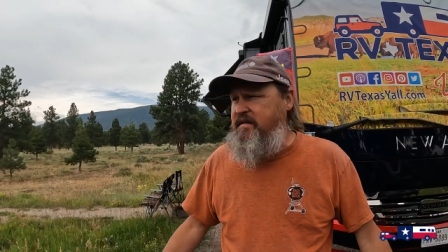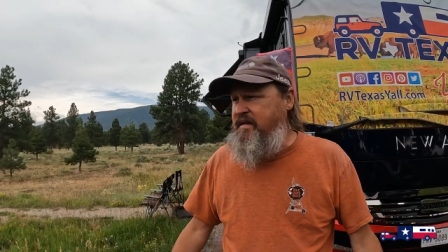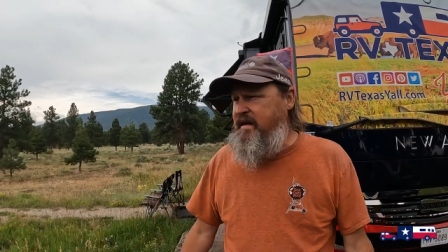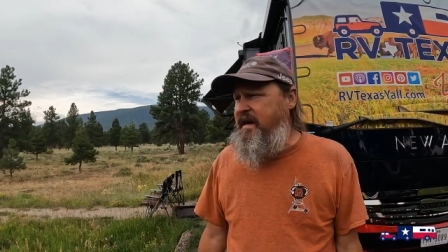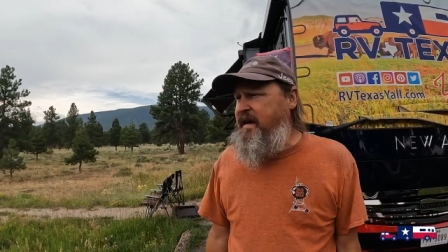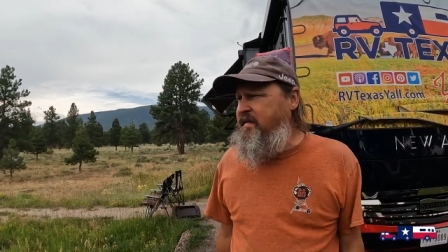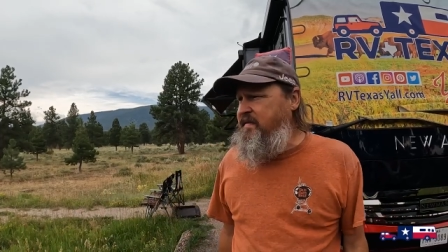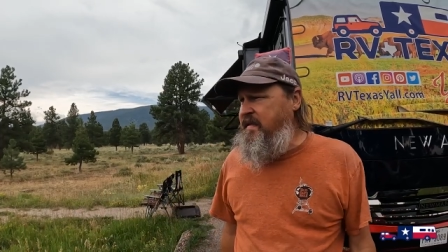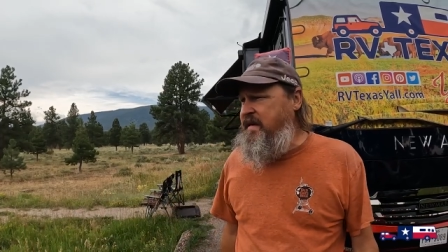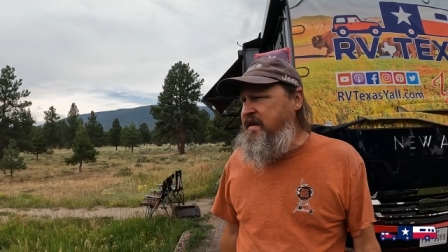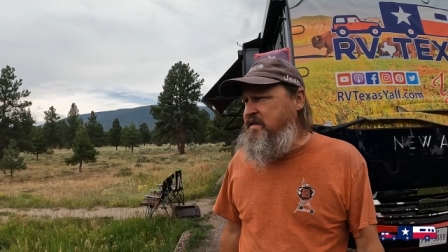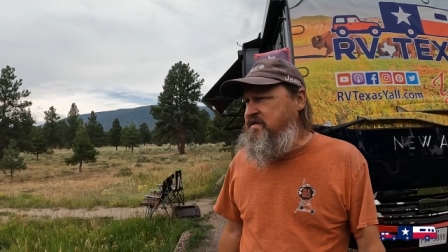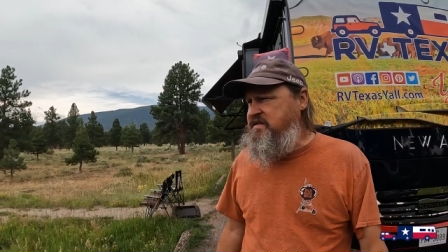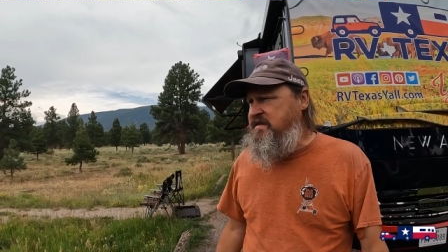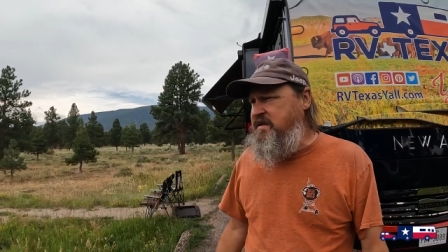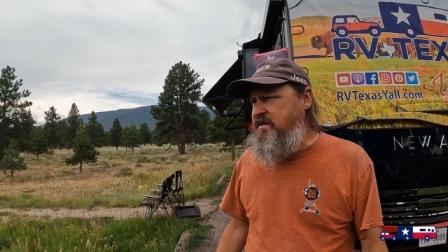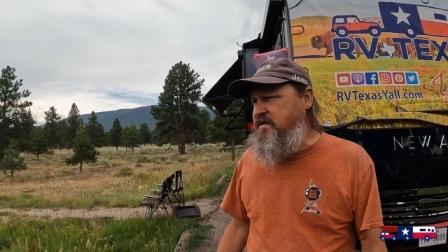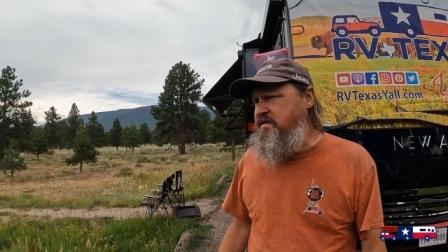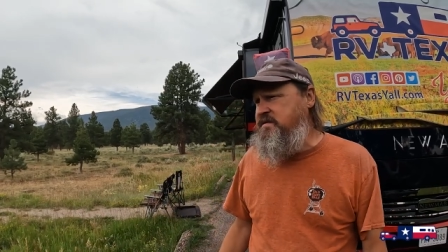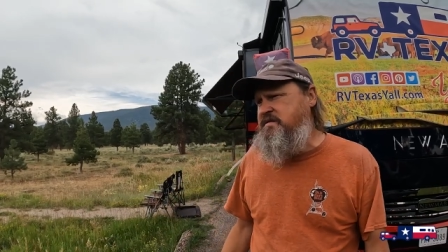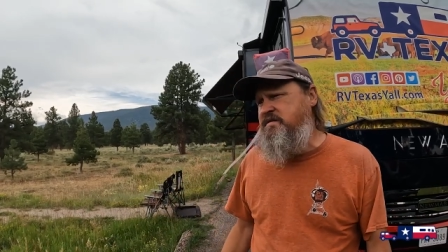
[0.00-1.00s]
and this
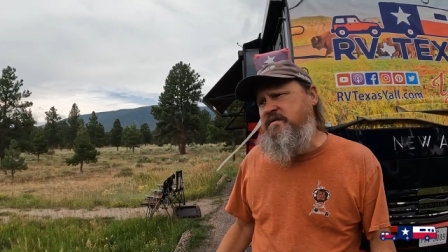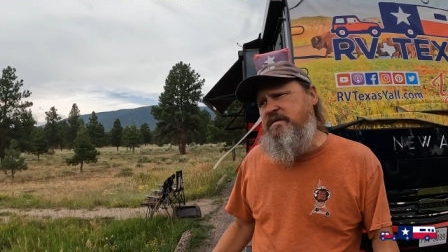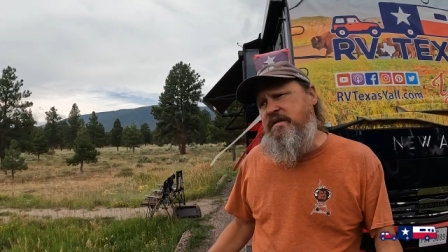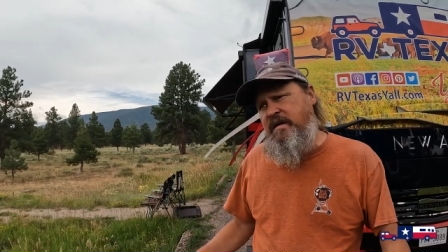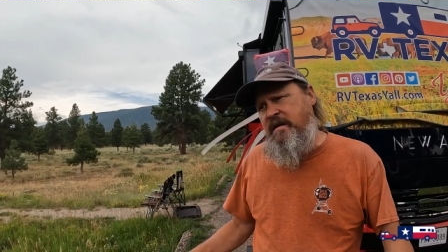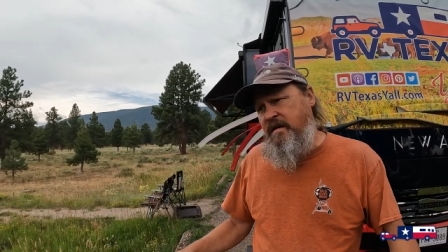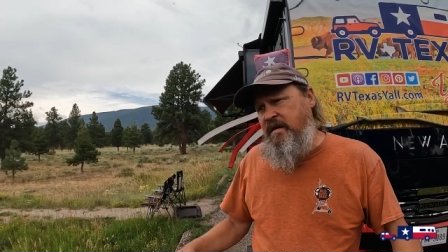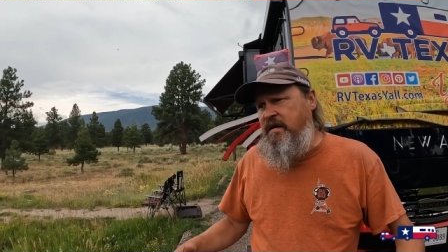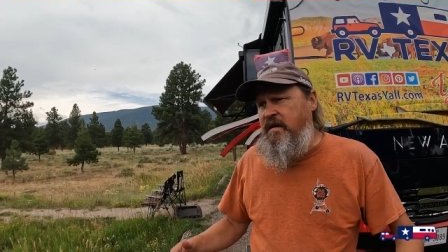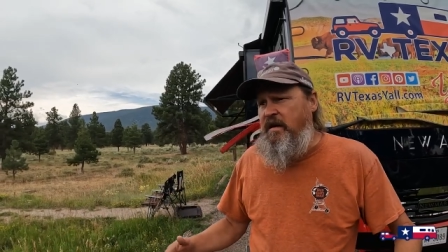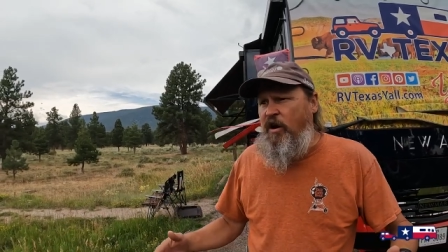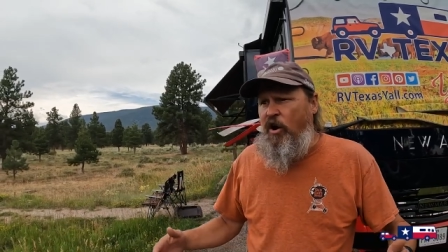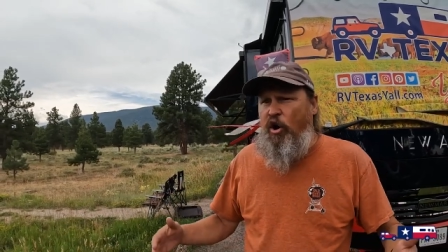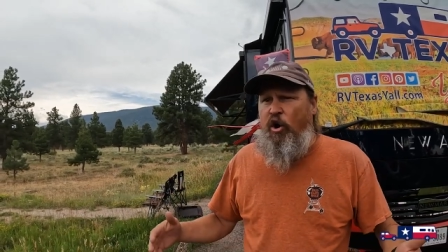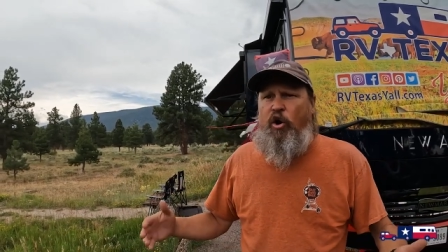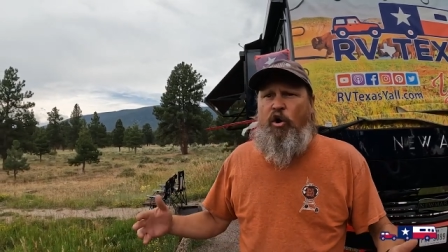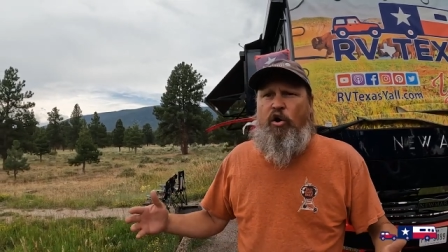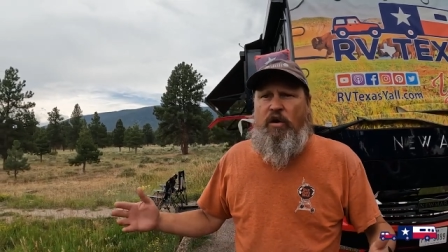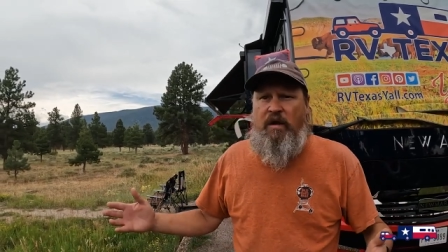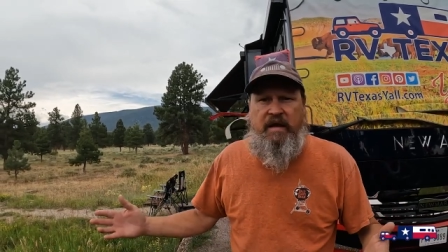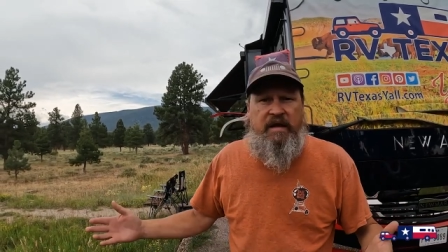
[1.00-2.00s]
is
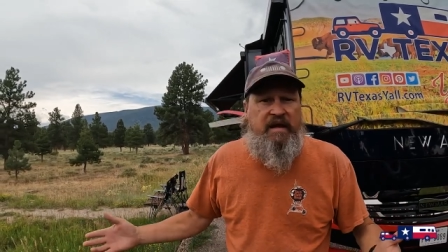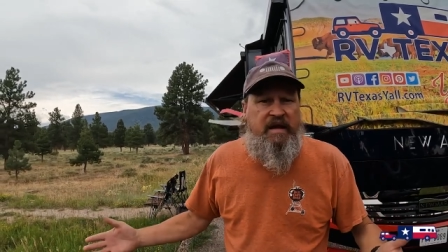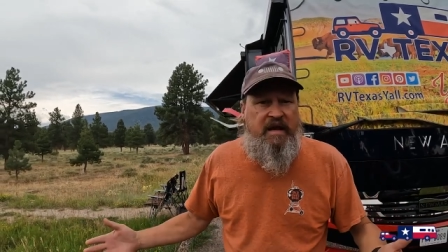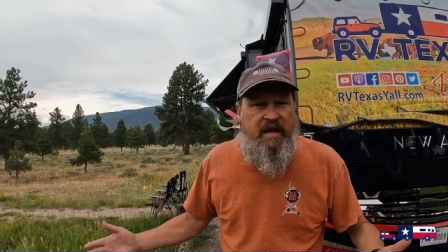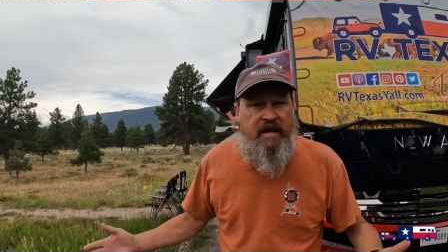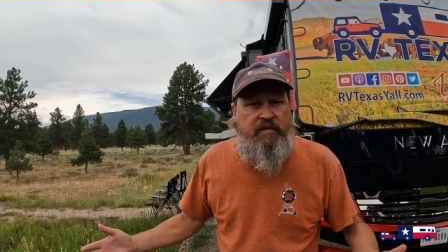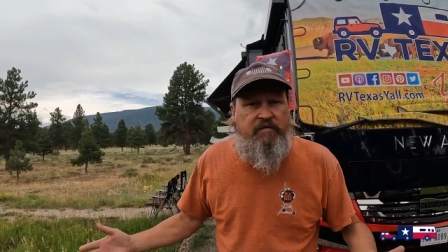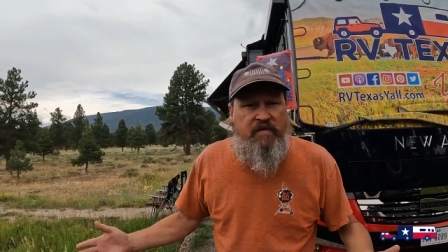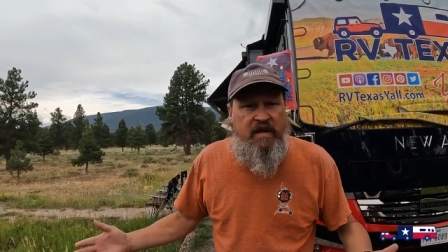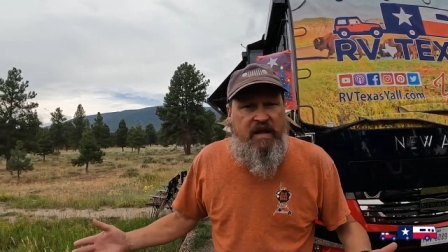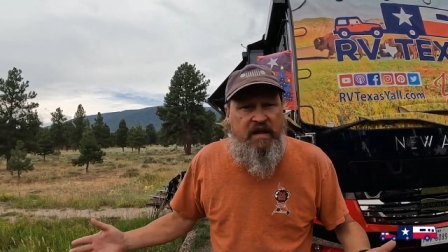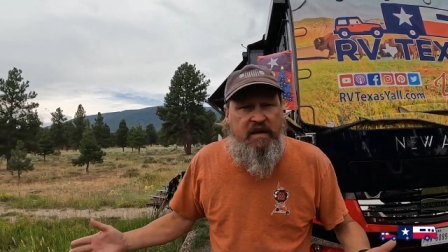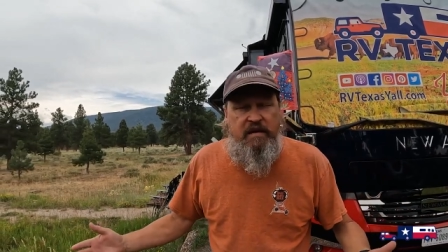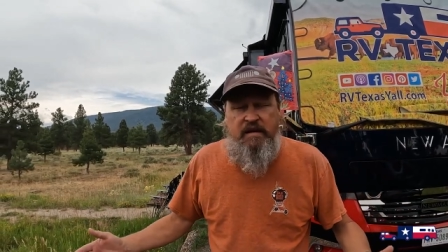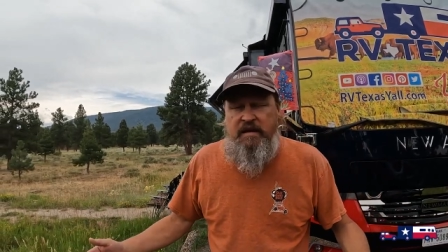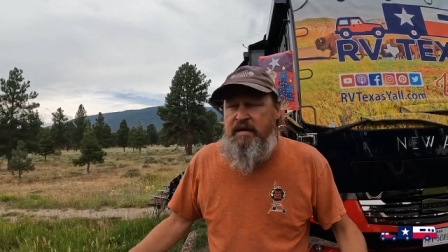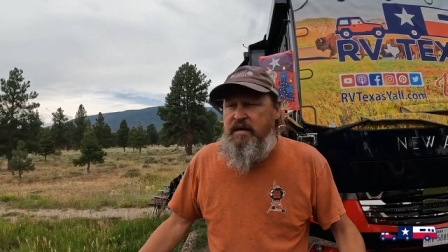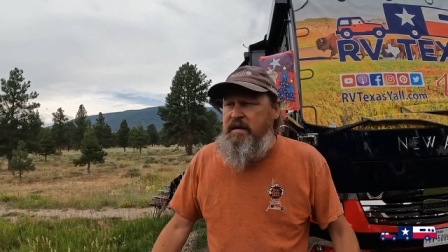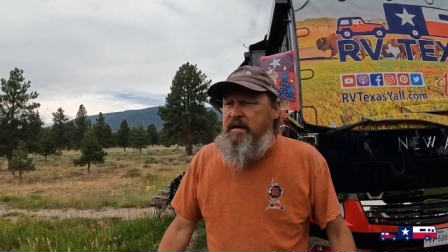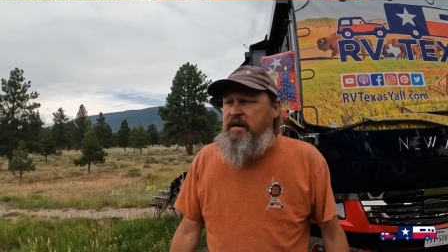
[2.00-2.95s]
early evening,